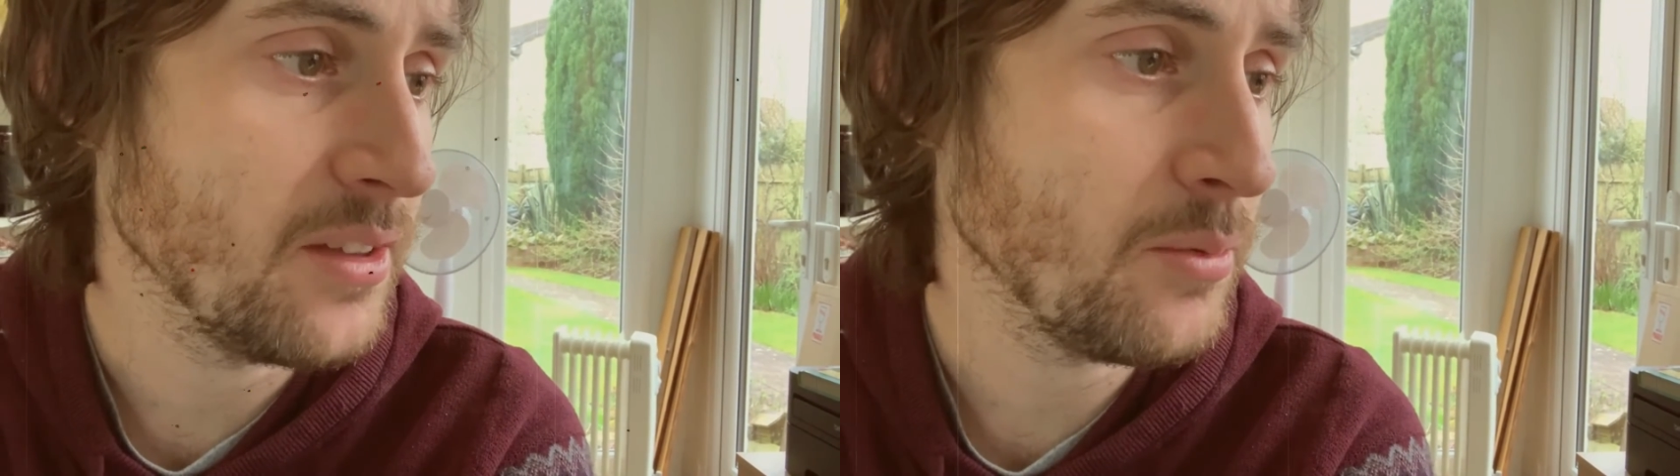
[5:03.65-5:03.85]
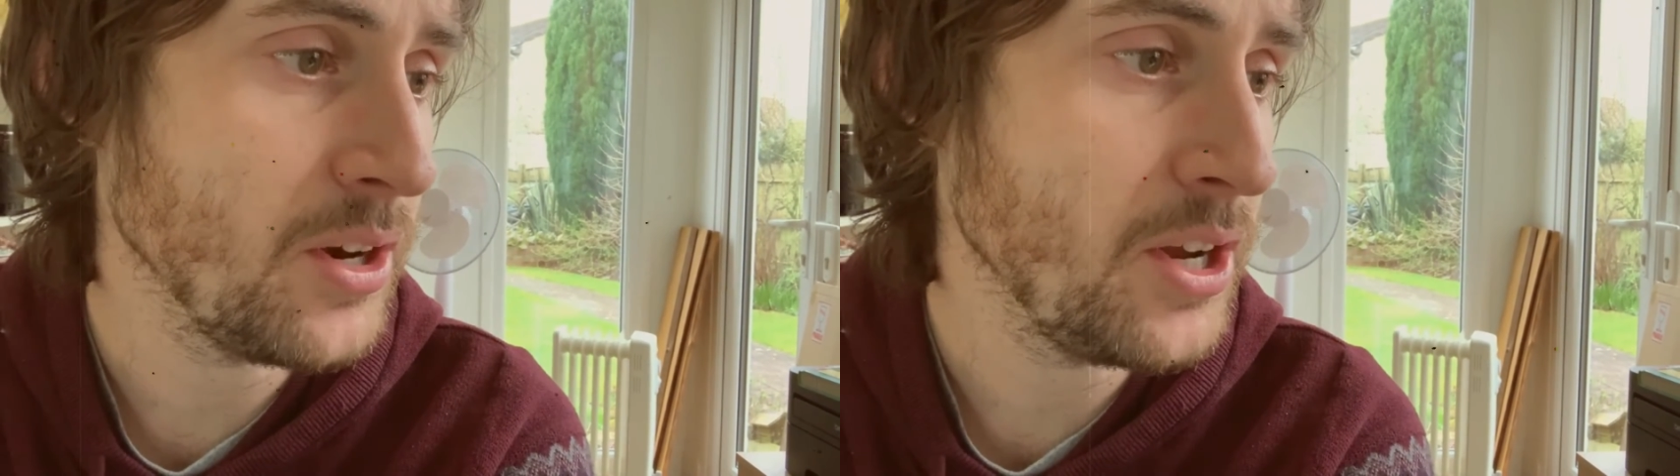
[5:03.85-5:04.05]

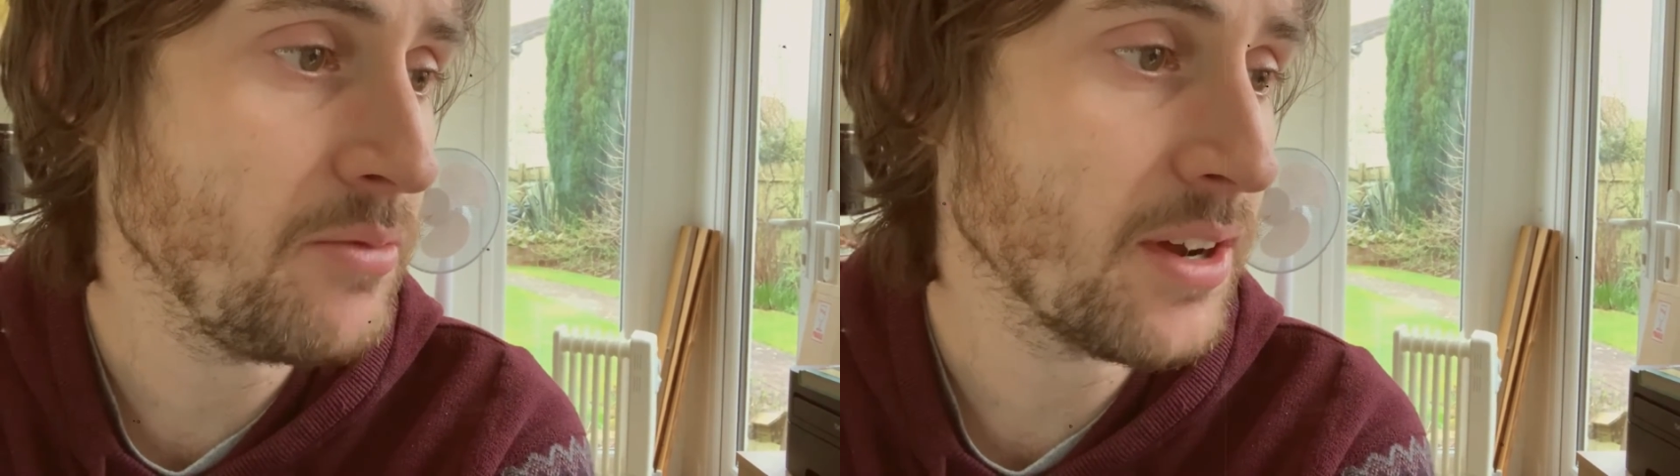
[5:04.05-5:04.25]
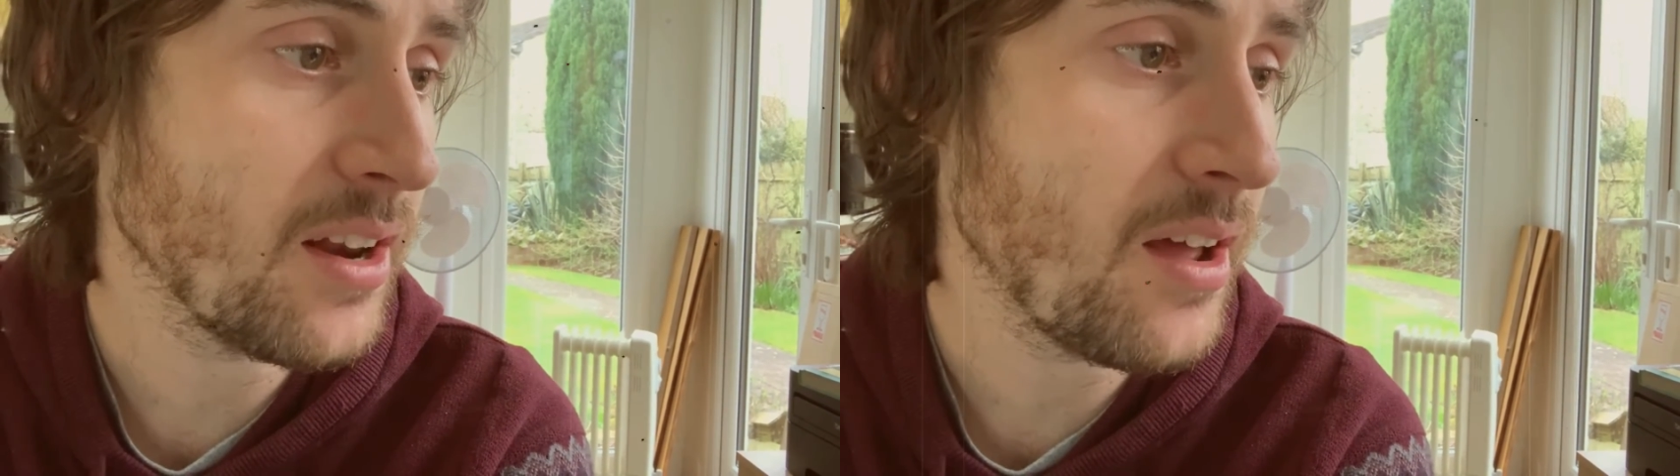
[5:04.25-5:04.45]
the one who
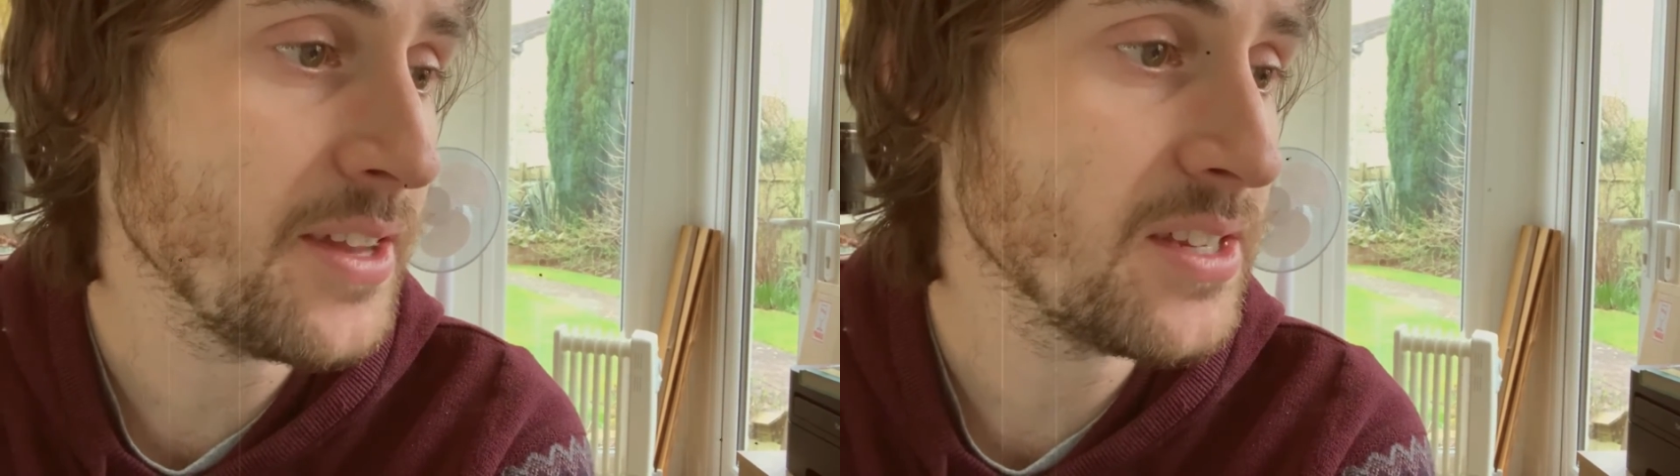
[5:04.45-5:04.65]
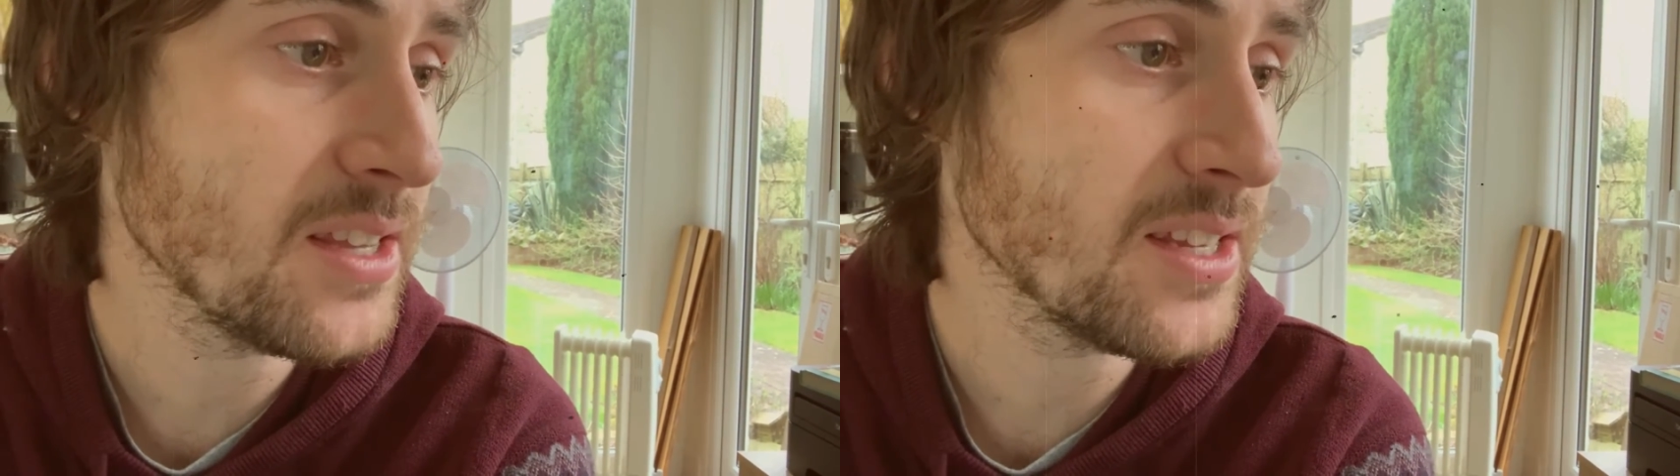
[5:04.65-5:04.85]

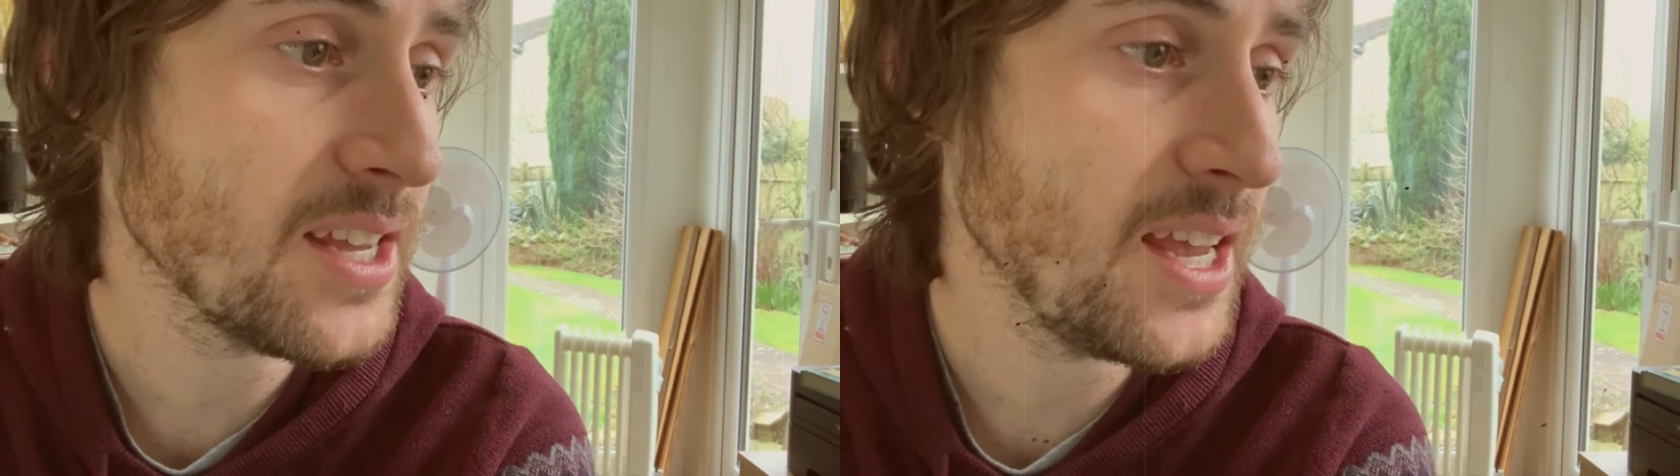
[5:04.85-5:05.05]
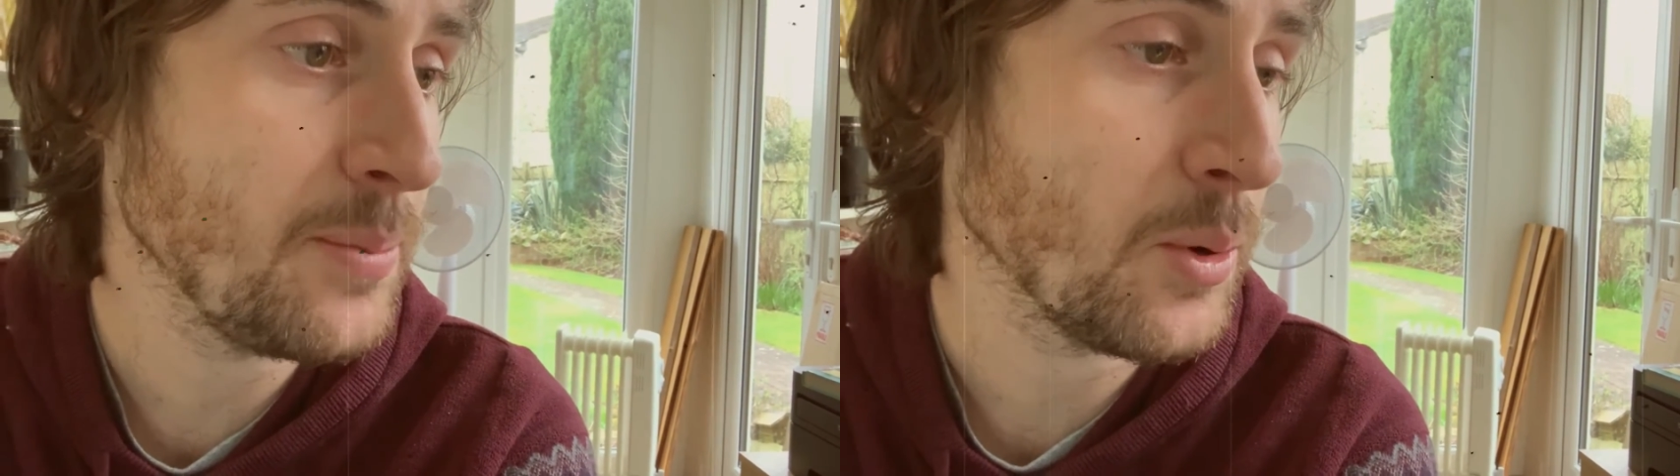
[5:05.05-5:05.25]
reclines at the
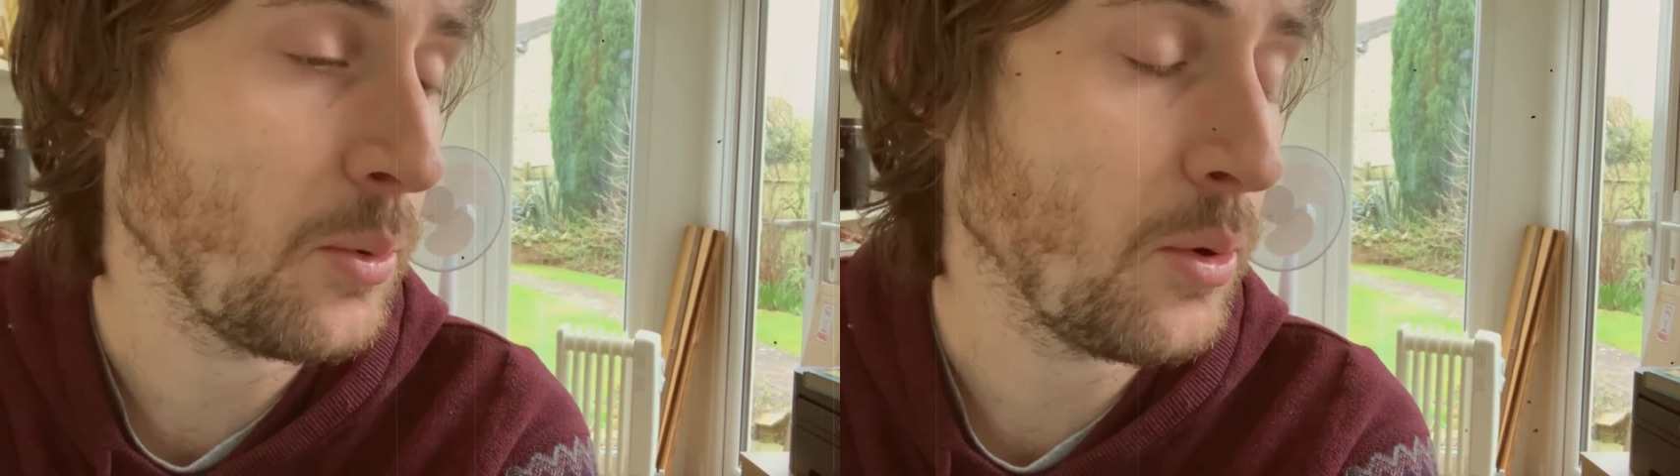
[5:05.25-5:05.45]
table